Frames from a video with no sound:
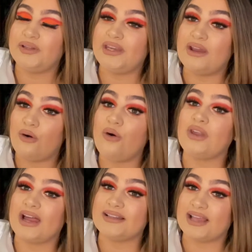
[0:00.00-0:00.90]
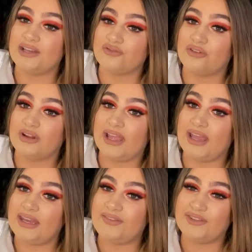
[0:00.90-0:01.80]
it all night to get drunk
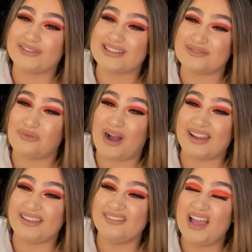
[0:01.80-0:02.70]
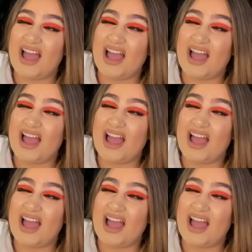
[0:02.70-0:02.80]
in, even though this is white.